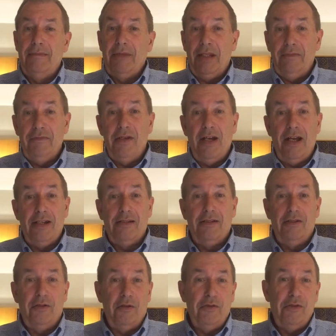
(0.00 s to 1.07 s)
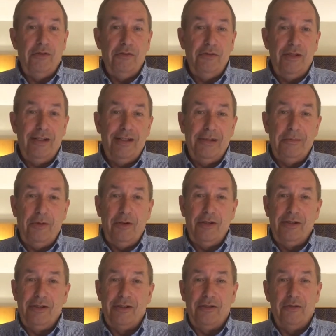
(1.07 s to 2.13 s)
If not, go to Tim Hortons.